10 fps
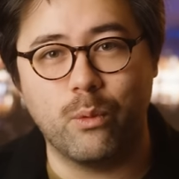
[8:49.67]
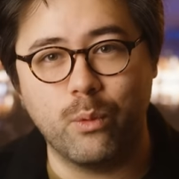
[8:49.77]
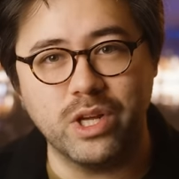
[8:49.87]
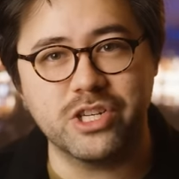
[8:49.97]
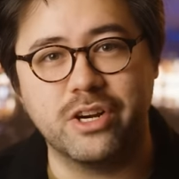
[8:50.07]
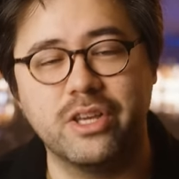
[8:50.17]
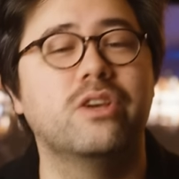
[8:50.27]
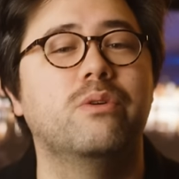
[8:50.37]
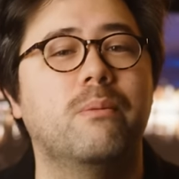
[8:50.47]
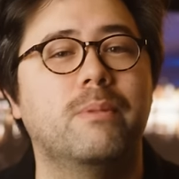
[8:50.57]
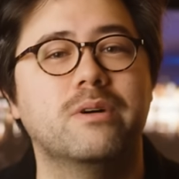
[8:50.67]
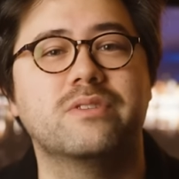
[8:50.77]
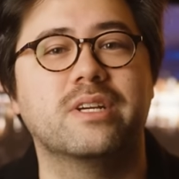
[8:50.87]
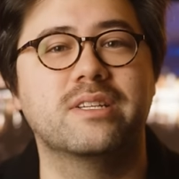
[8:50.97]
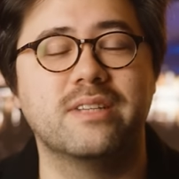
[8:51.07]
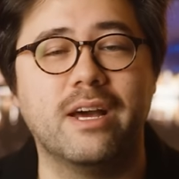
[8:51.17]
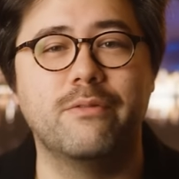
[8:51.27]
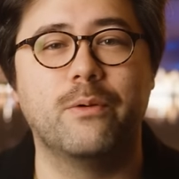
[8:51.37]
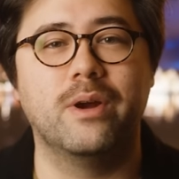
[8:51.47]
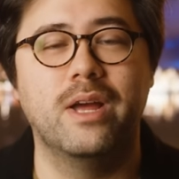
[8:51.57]
Which are you most excited
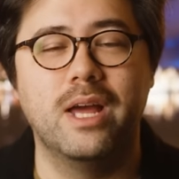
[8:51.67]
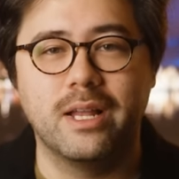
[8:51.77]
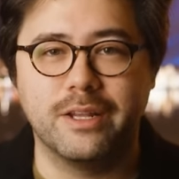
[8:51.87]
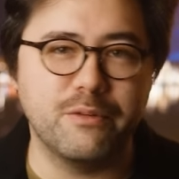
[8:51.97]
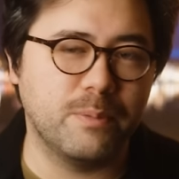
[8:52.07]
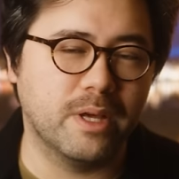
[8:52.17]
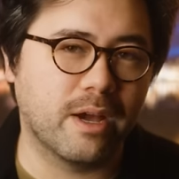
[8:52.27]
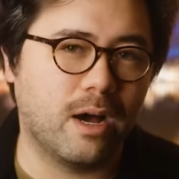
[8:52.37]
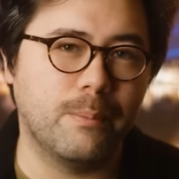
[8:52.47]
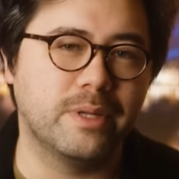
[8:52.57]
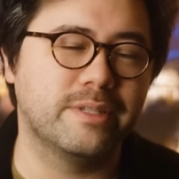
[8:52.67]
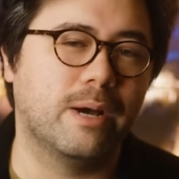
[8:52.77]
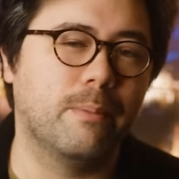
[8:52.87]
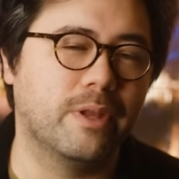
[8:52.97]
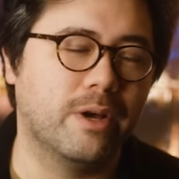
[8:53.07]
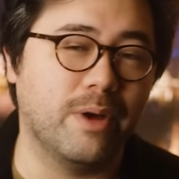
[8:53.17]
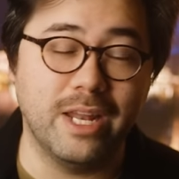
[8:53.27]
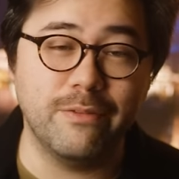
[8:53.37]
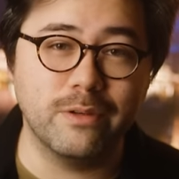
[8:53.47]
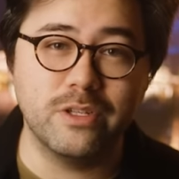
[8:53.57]
for? Leave me me a comment down below.
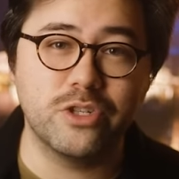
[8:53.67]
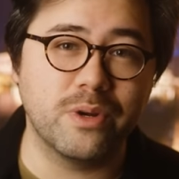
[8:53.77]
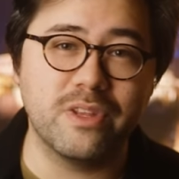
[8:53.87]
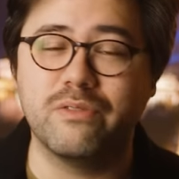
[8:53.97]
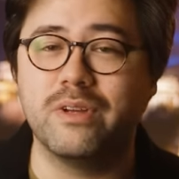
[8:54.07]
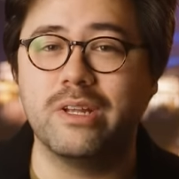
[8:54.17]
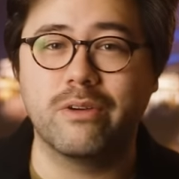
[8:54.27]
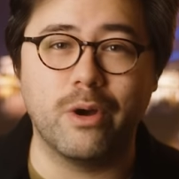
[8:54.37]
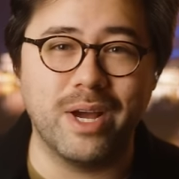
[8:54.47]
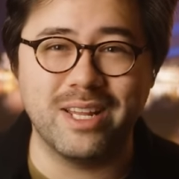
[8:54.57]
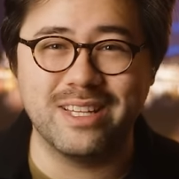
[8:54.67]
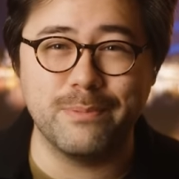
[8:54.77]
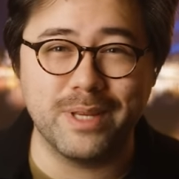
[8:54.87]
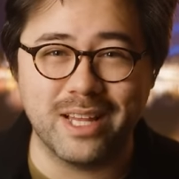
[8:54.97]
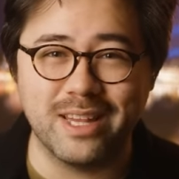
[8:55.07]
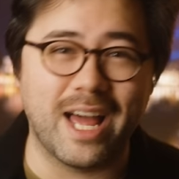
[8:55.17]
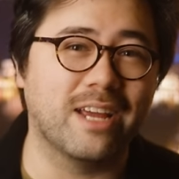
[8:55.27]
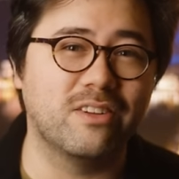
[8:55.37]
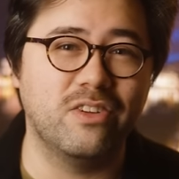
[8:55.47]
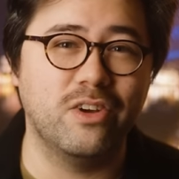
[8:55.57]
And if you enjoyed this video, go ahead and leave me a
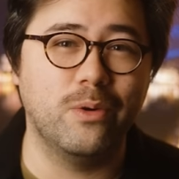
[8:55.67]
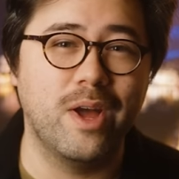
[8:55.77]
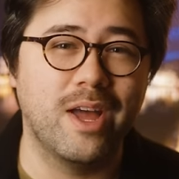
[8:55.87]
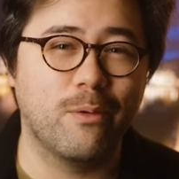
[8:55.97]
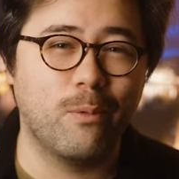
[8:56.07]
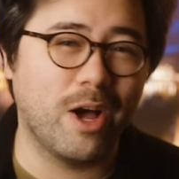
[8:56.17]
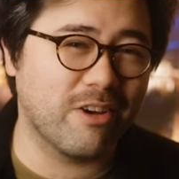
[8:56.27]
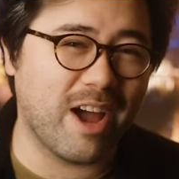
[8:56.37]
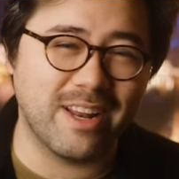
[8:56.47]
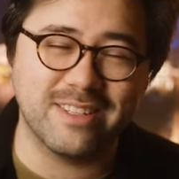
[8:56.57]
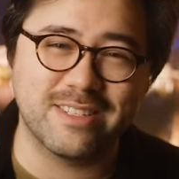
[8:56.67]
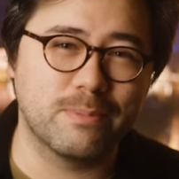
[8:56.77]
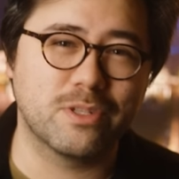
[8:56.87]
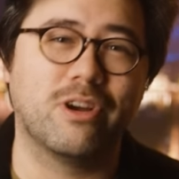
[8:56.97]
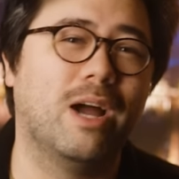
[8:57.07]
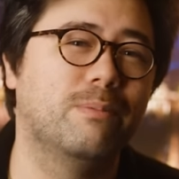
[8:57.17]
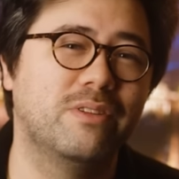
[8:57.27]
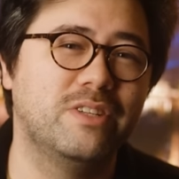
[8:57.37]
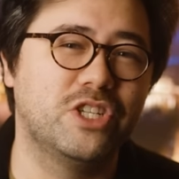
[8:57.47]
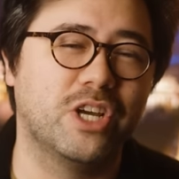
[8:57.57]
like too. While you're at it, subscribe to
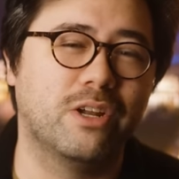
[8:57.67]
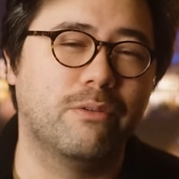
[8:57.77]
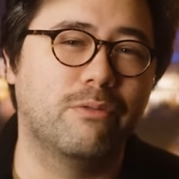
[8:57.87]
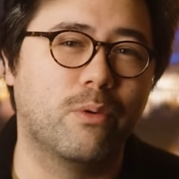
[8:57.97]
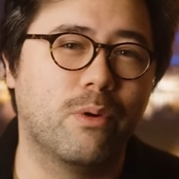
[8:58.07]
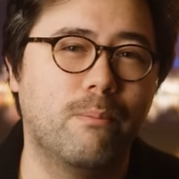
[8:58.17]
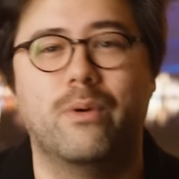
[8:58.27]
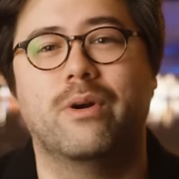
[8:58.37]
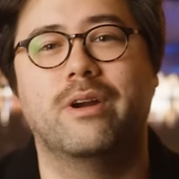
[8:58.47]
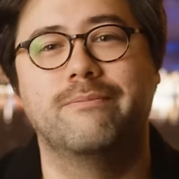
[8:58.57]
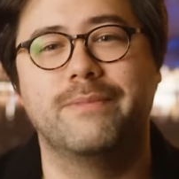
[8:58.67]
the channel for more.